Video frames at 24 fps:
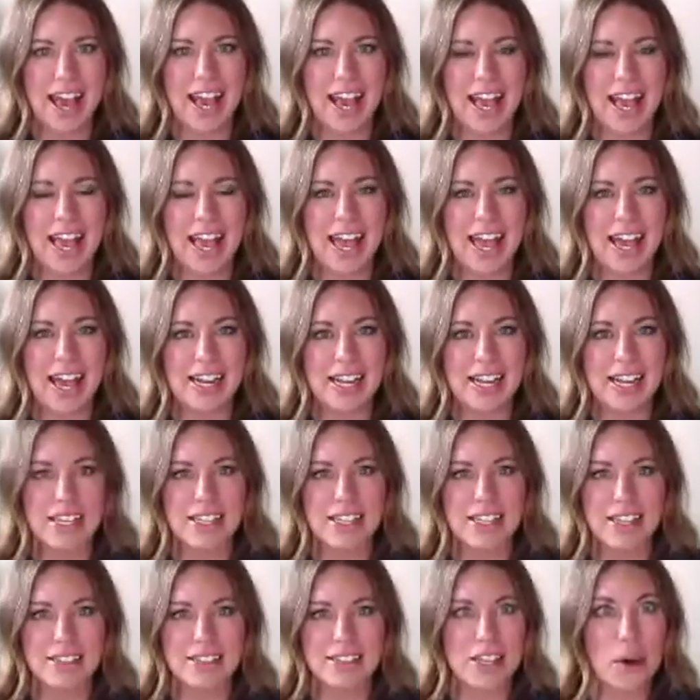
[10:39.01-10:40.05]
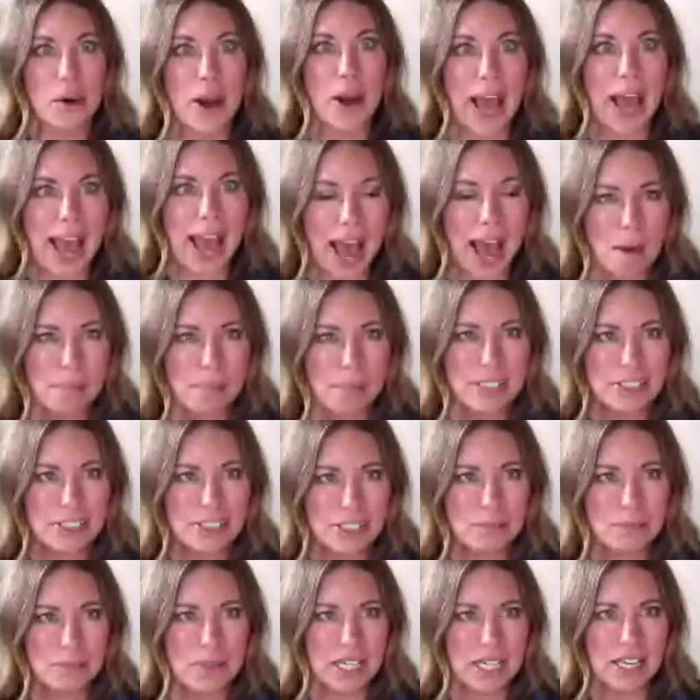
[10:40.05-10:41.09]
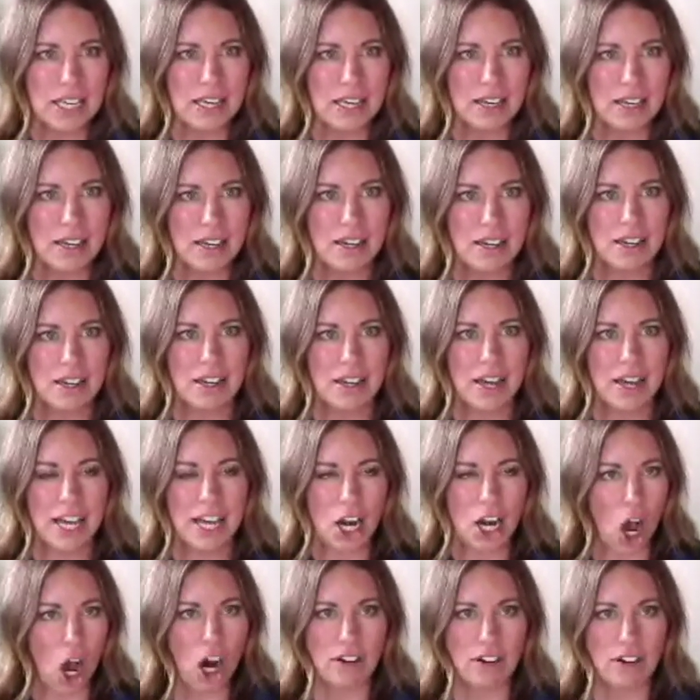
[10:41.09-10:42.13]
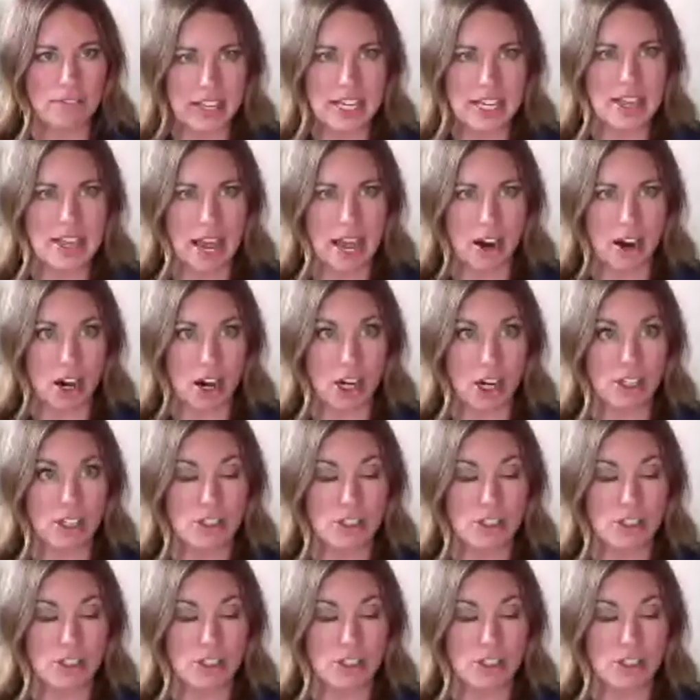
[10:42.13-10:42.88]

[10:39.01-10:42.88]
And there happened to be an RV there.